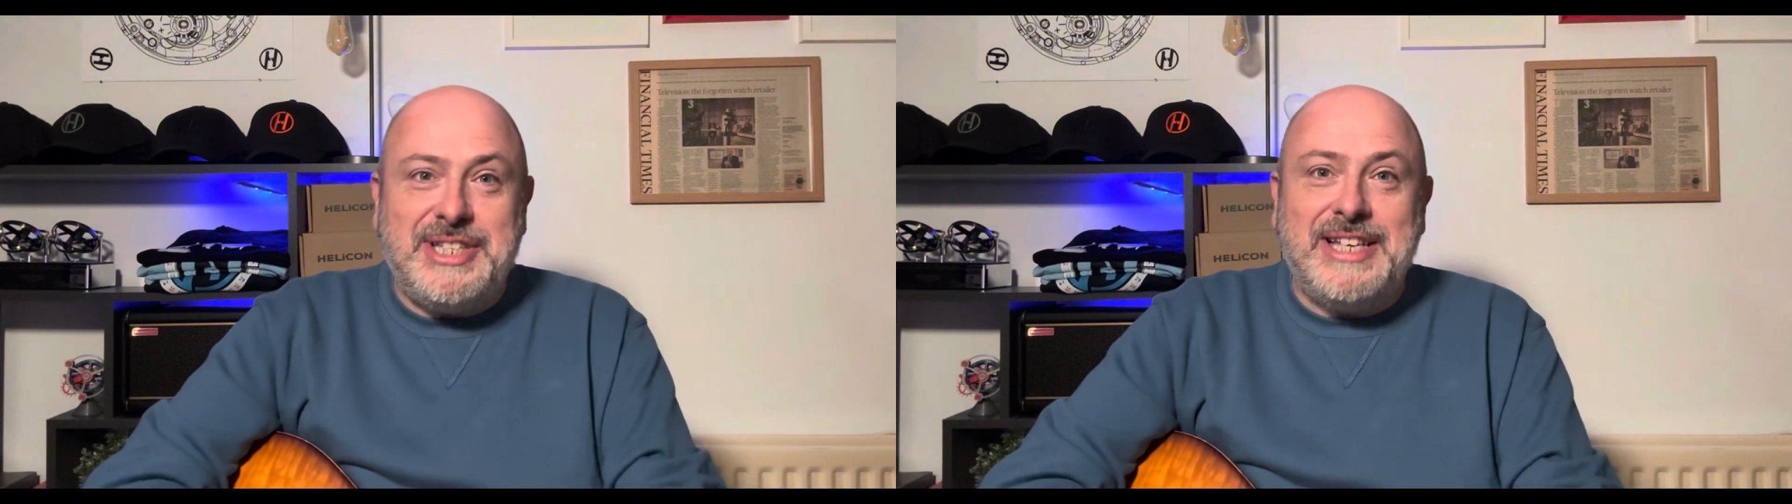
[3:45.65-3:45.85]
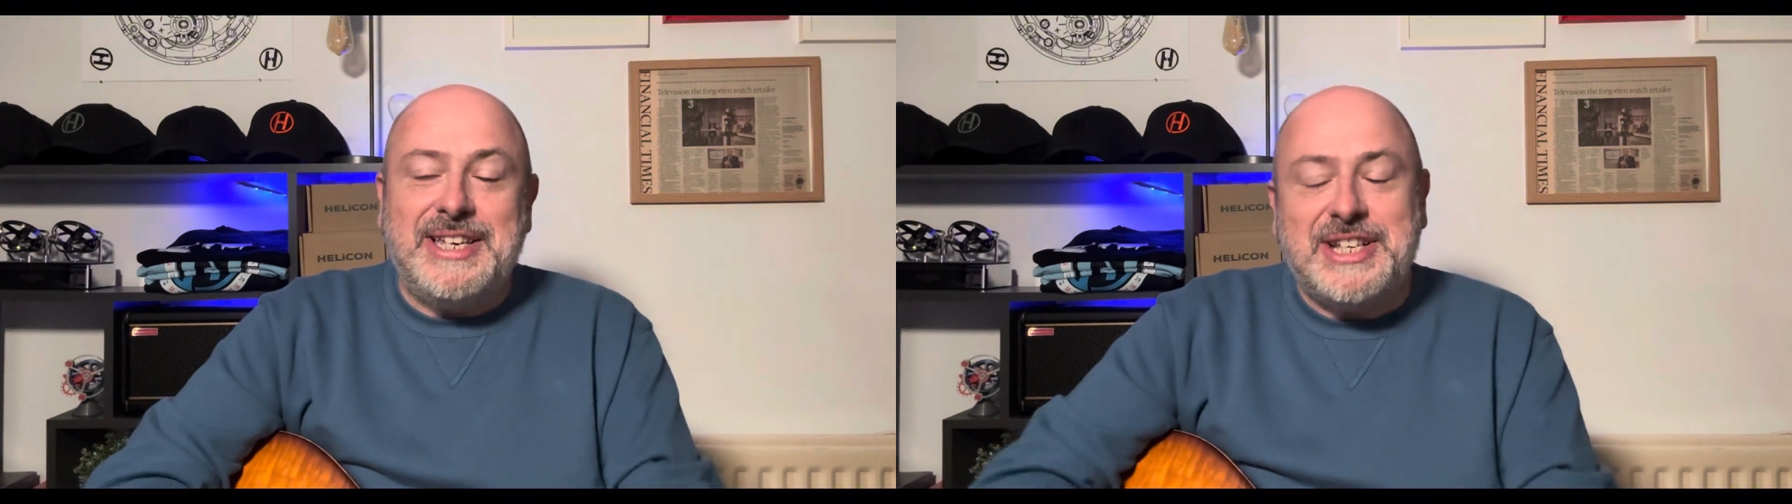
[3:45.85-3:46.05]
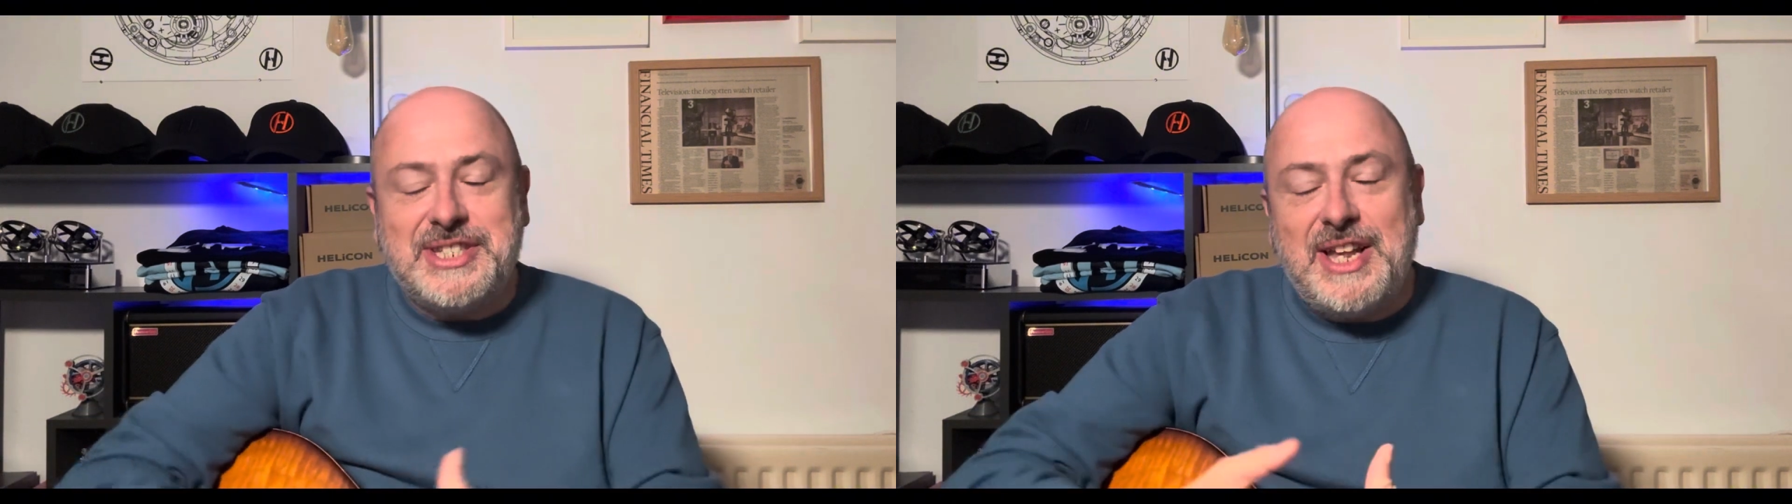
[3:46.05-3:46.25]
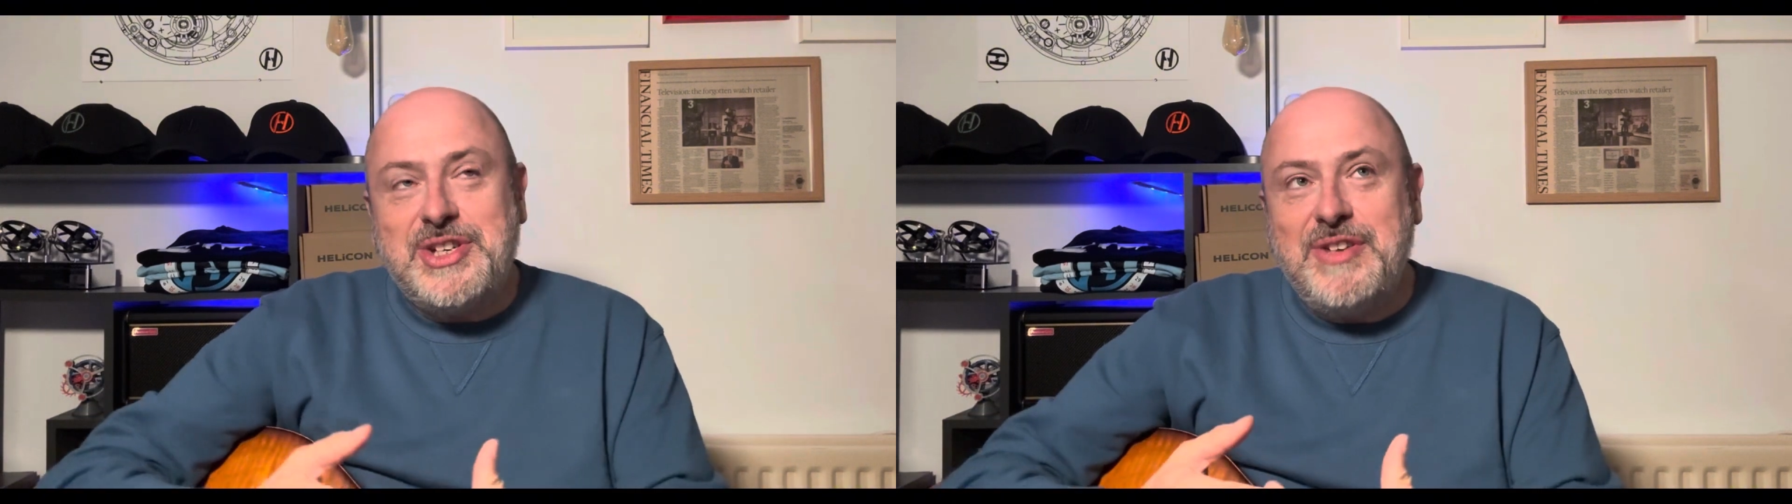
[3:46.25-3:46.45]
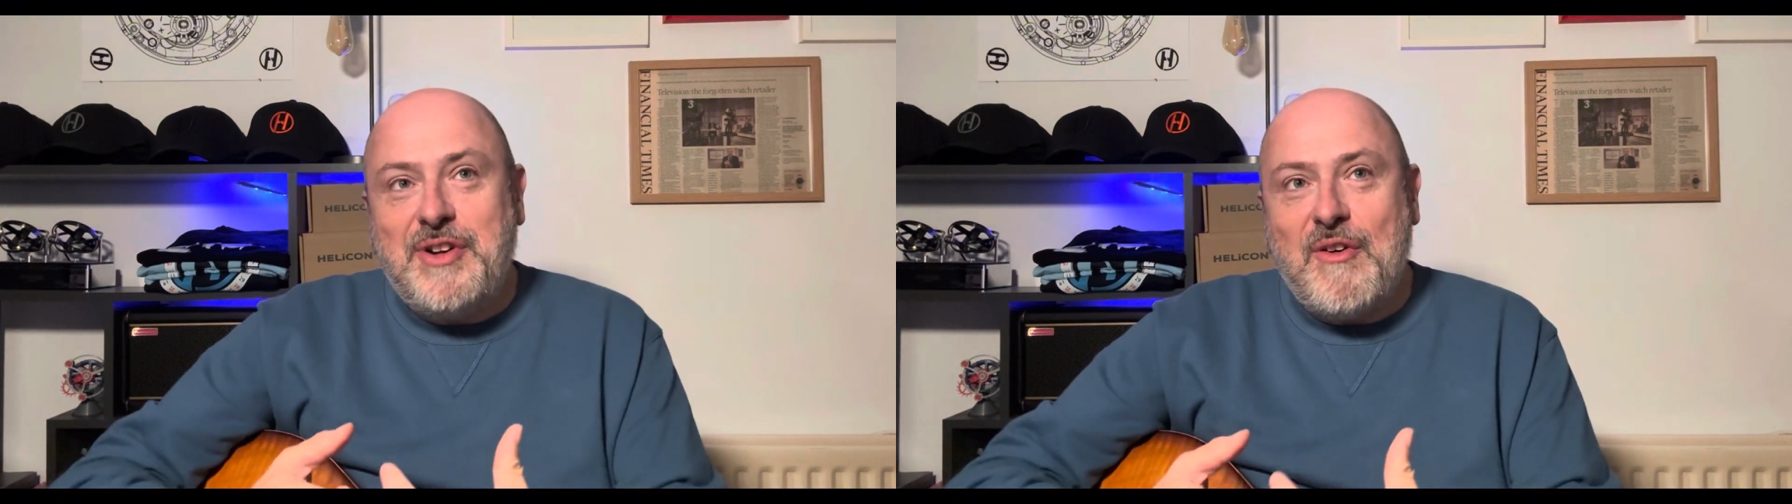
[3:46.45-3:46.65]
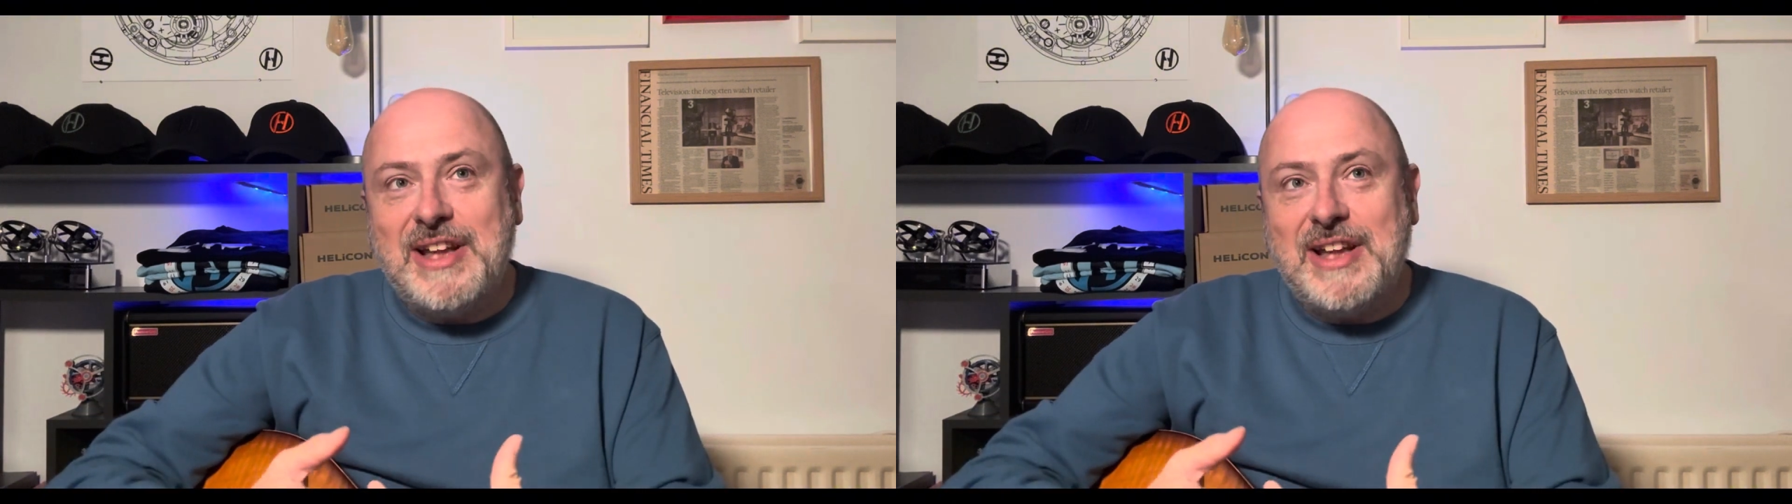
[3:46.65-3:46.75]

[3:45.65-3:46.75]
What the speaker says: is an extension of her